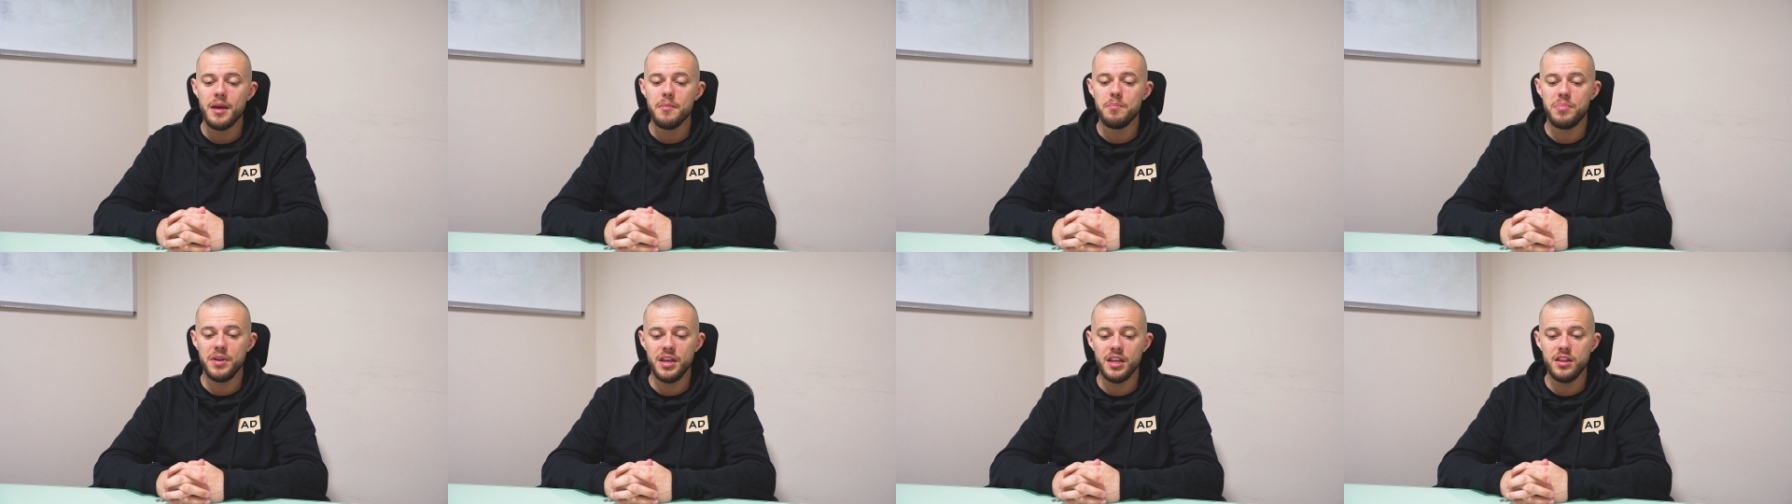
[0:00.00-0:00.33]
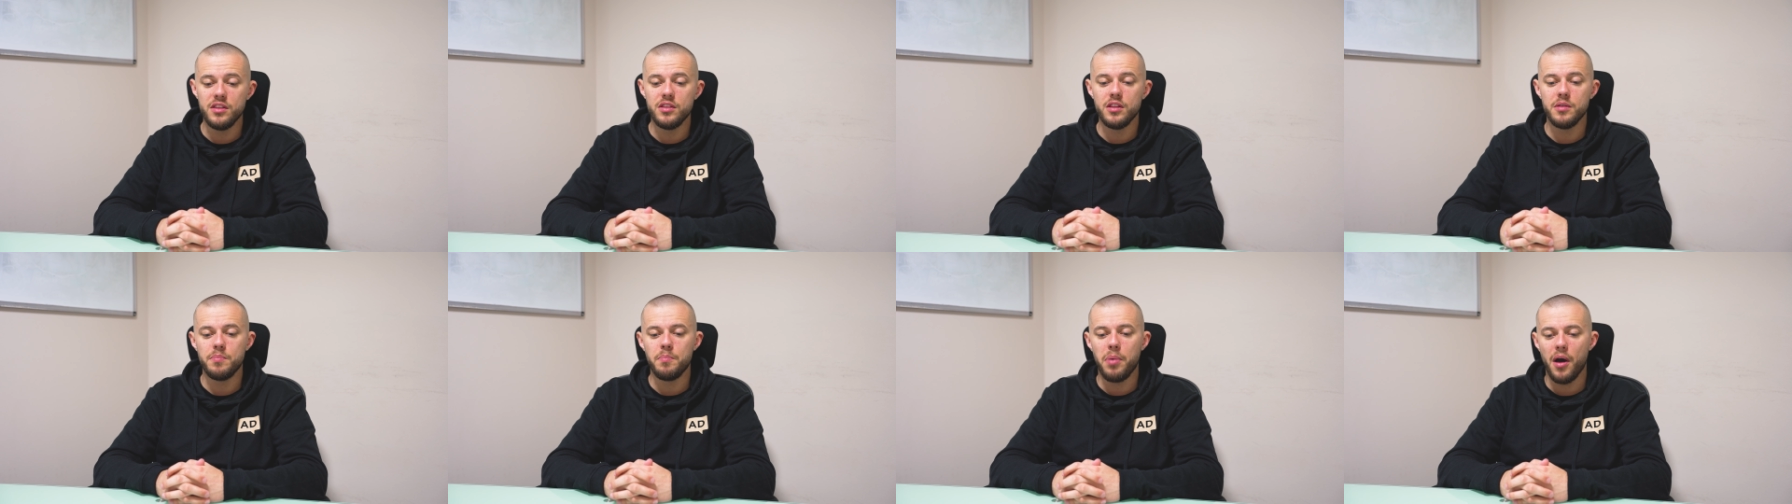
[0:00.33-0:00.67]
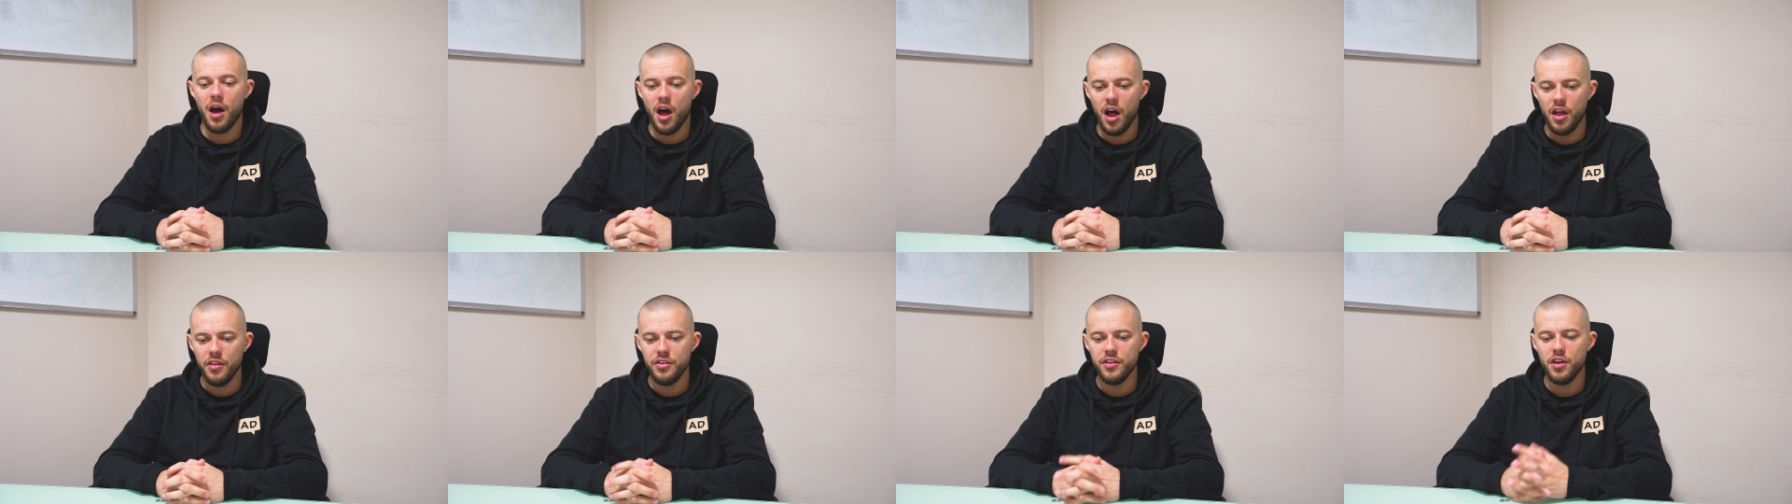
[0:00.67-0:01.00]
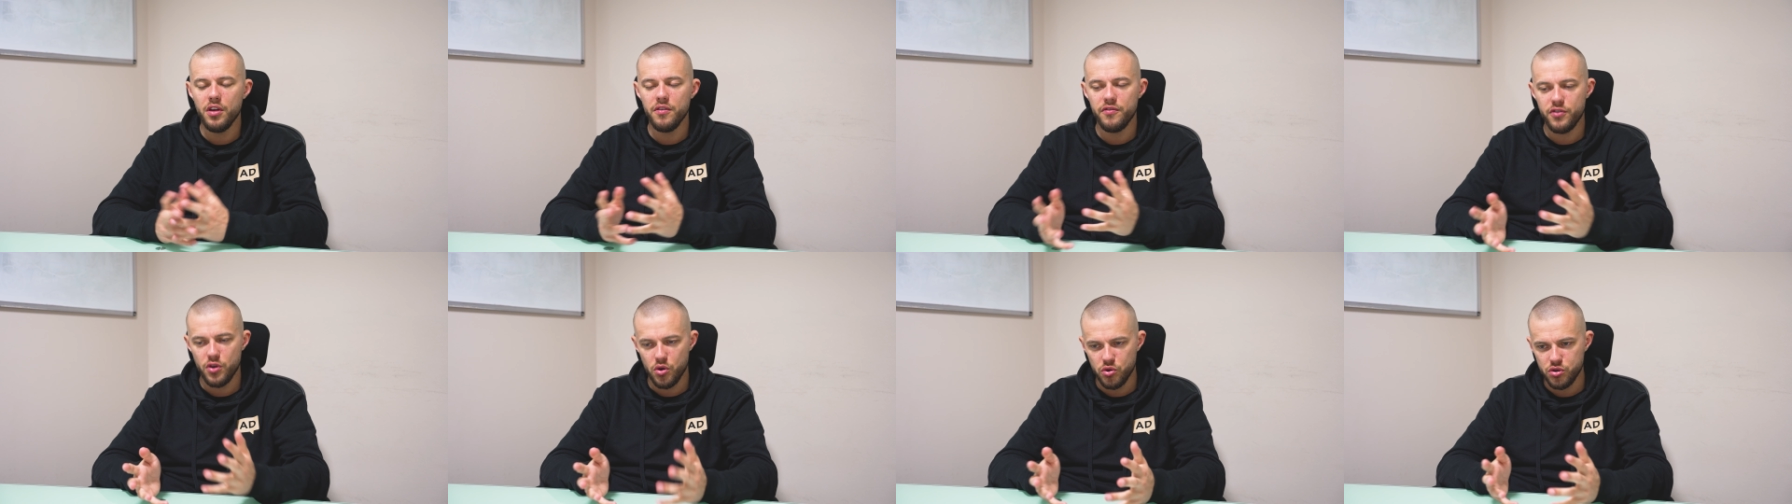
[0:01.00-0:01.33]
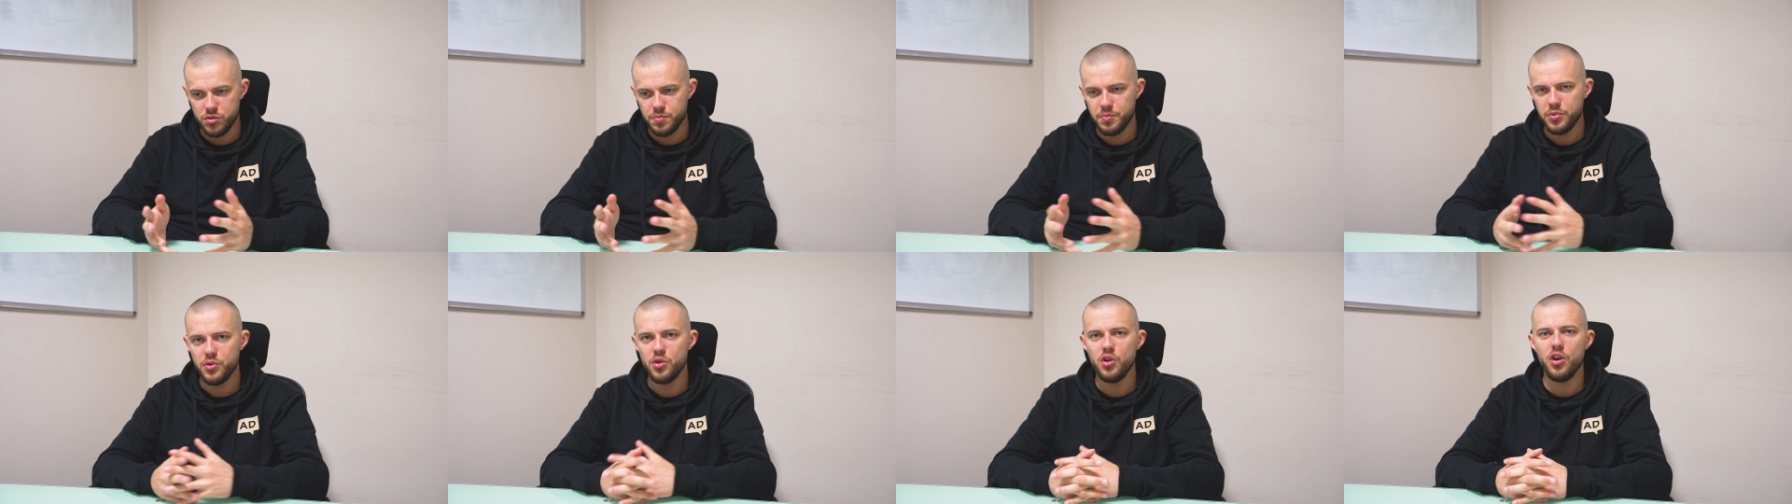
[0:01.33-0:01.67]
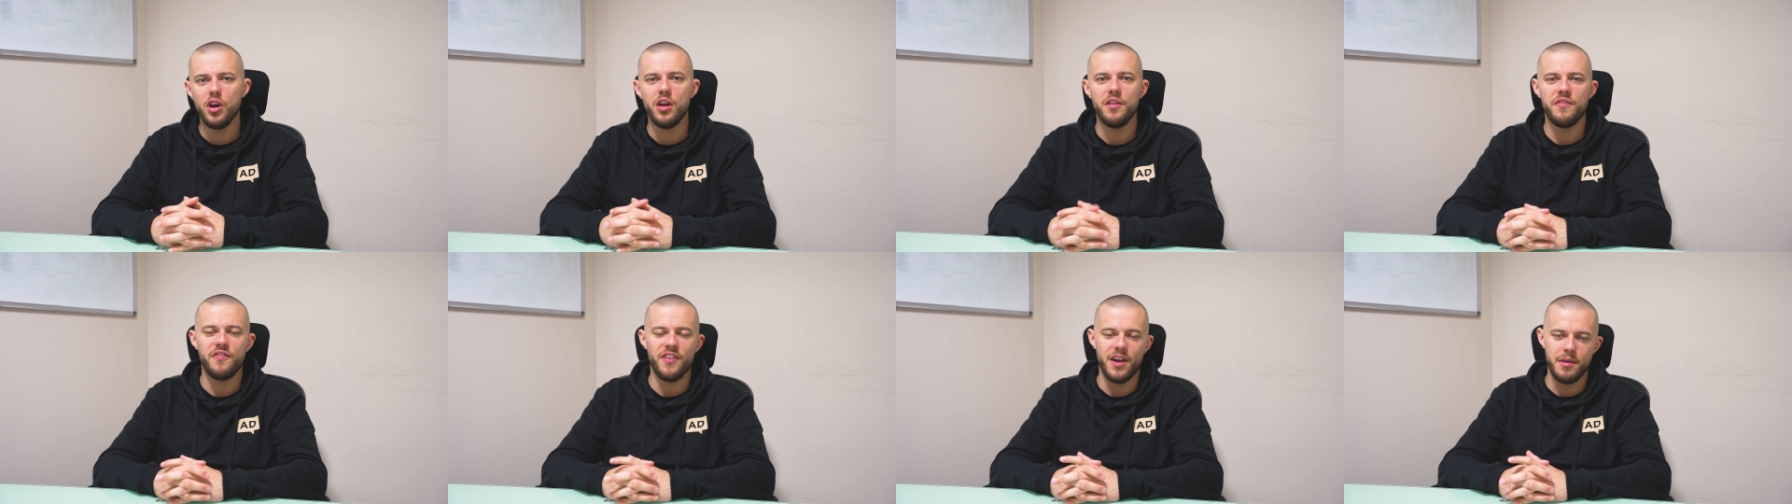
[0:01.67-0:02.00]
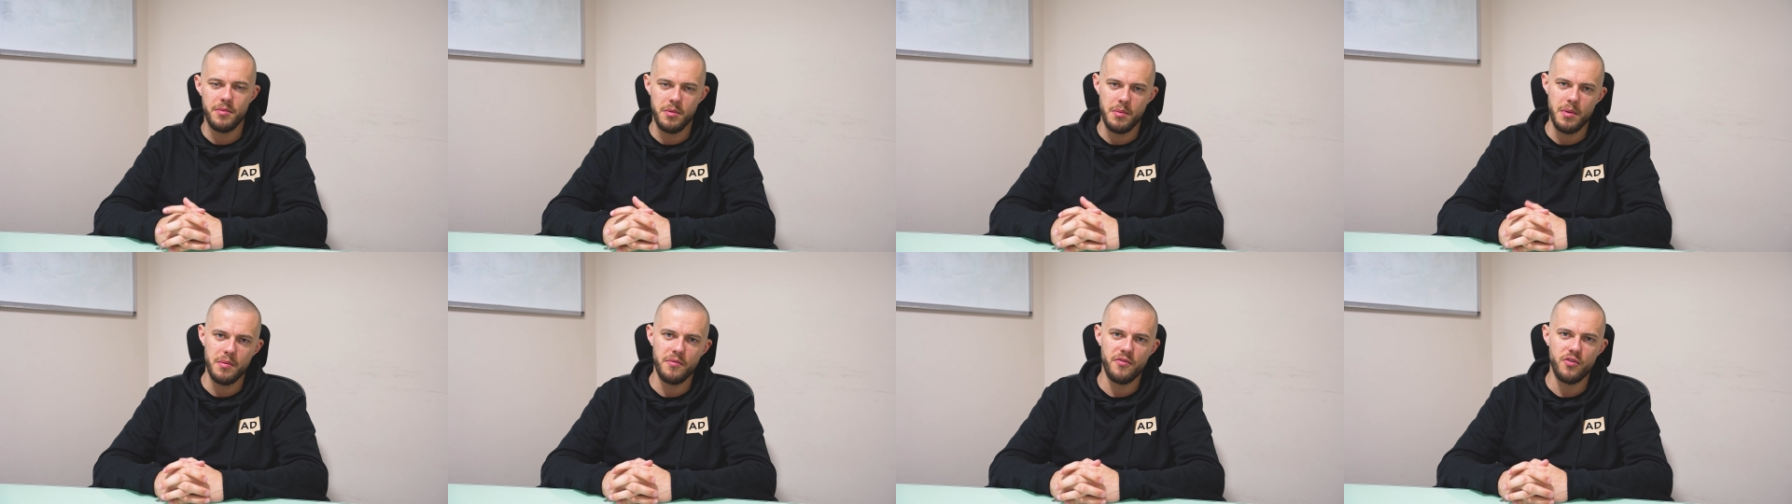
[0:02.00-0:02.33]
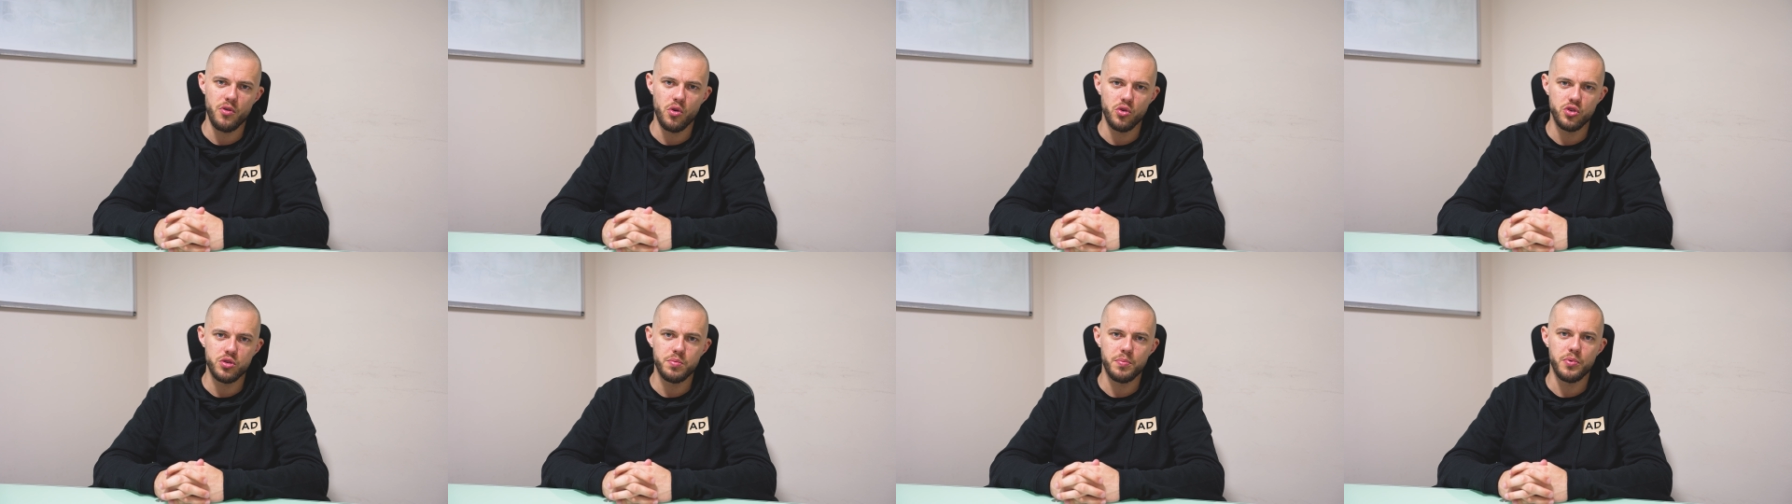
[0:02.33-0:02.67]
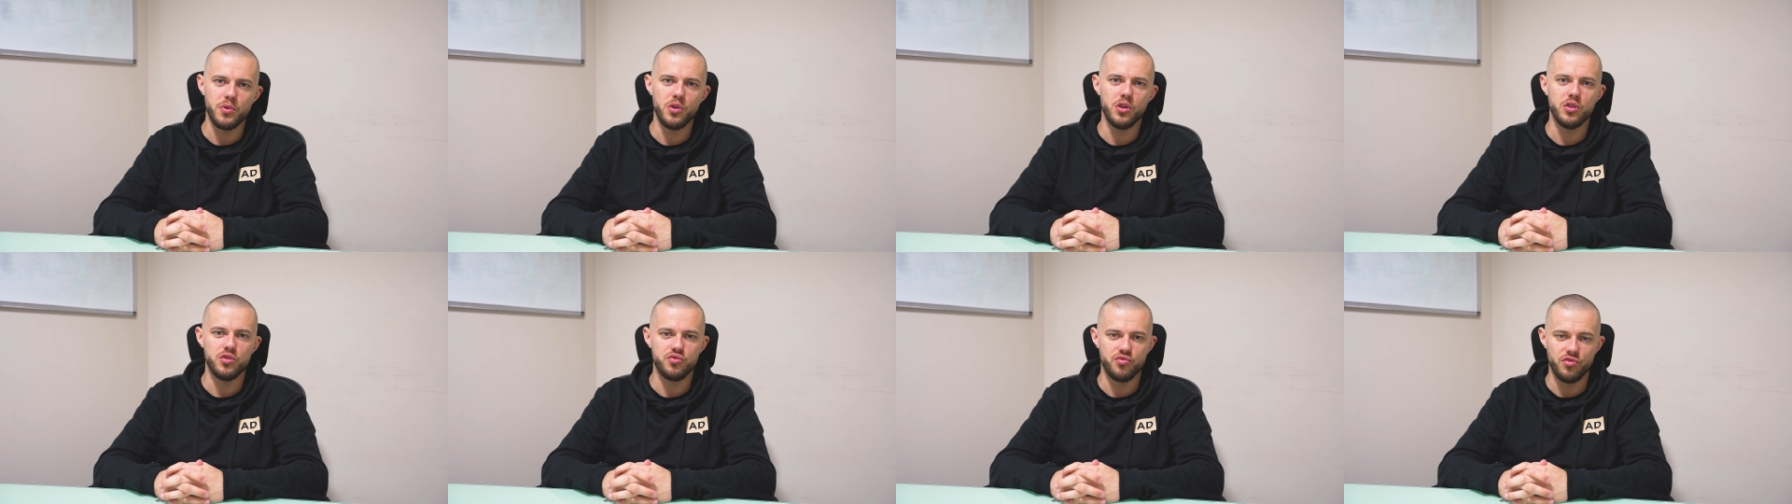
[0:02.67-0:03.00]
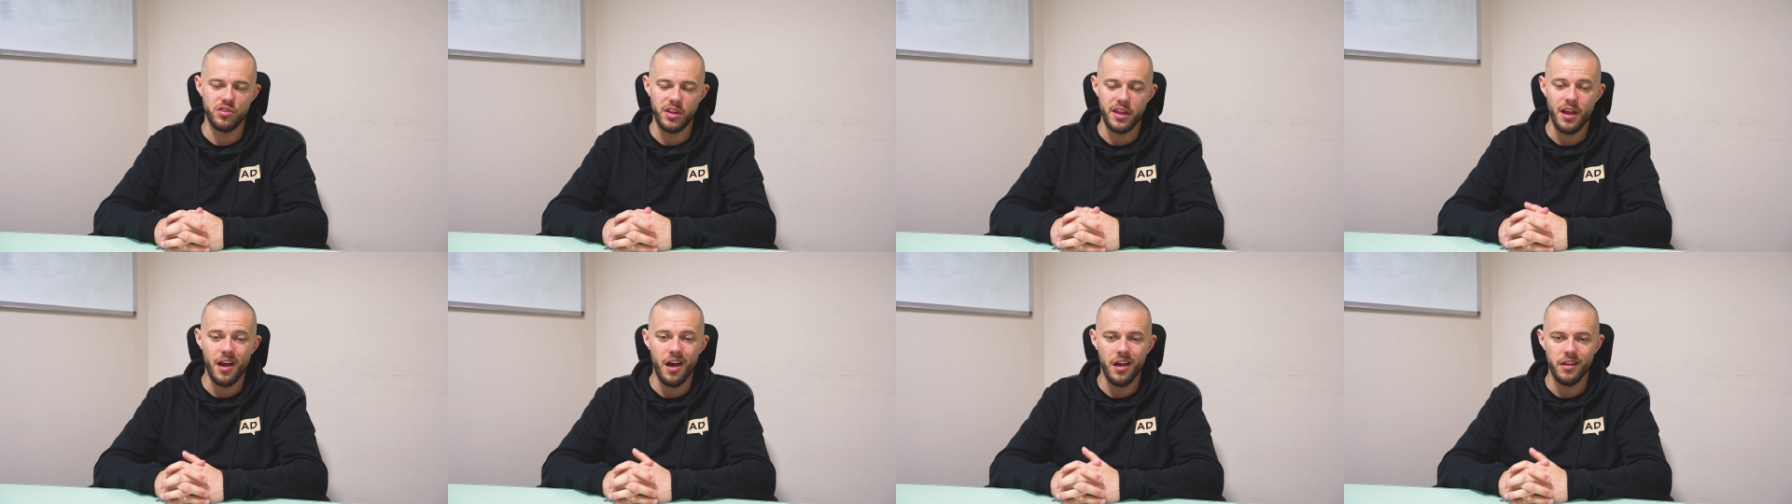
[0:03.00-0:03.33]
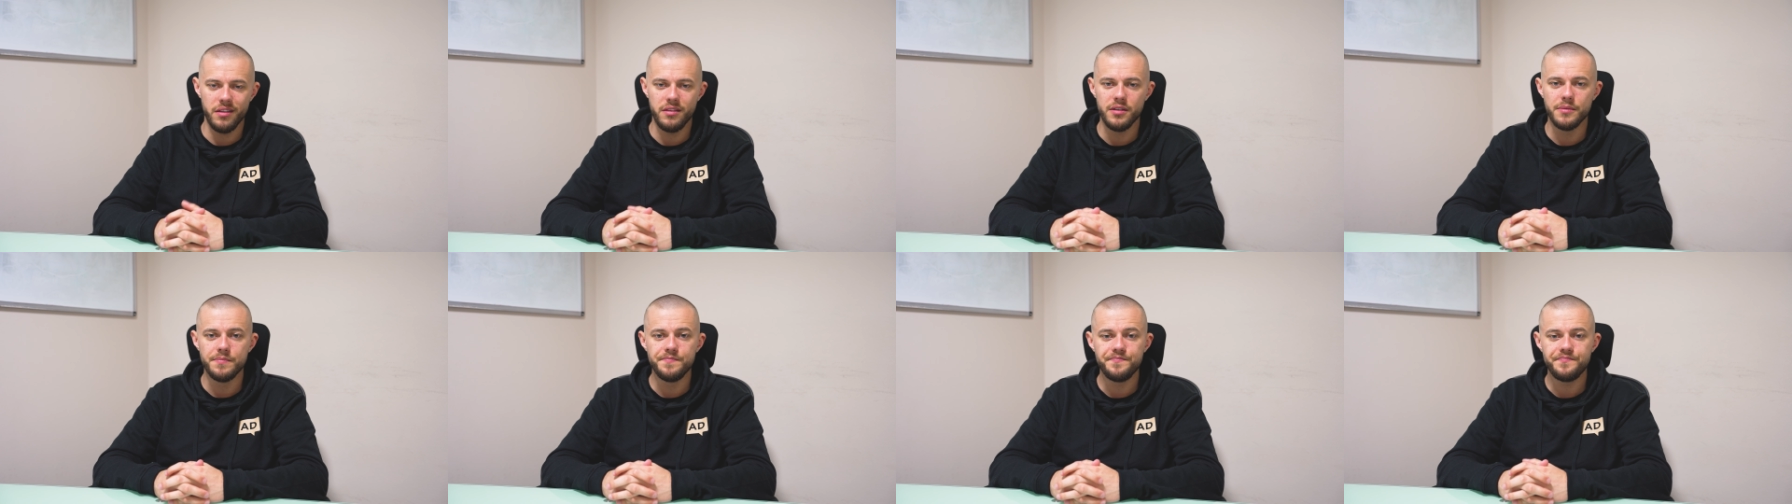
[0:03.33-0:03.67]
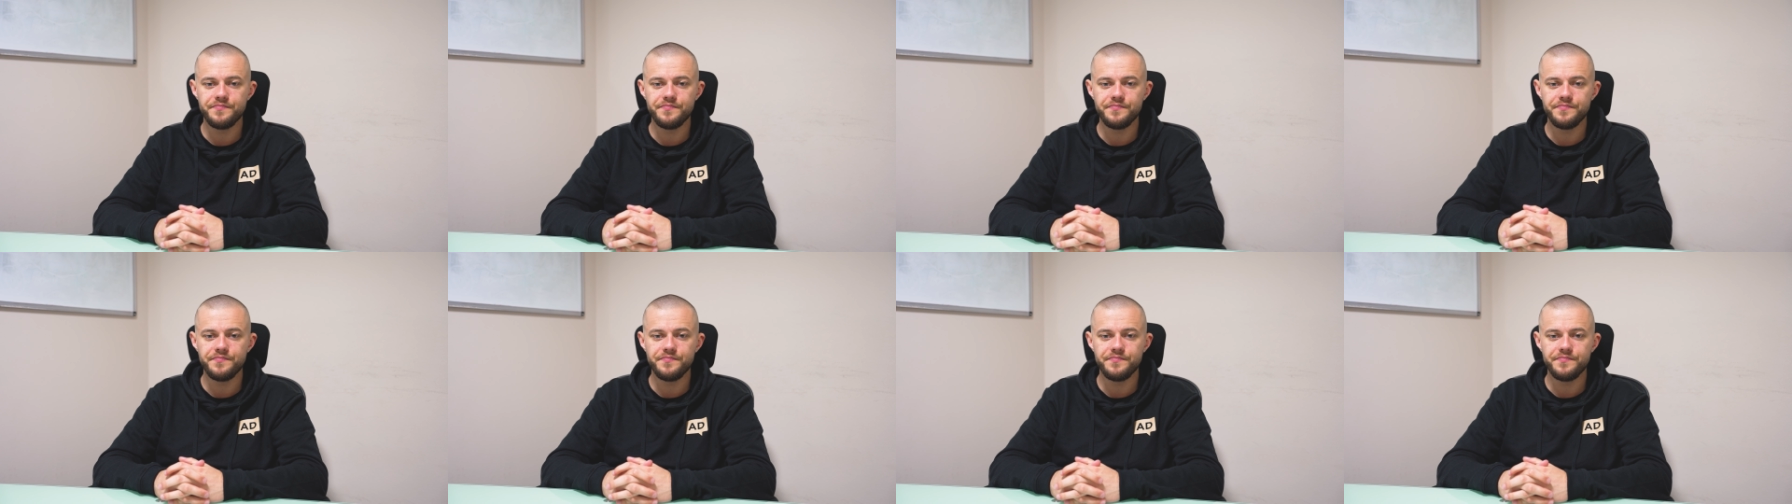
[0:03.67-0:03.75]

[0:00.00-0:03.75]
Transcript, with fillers: being the partner of an entrepreneur, the family member of an entrepreneur is really hard.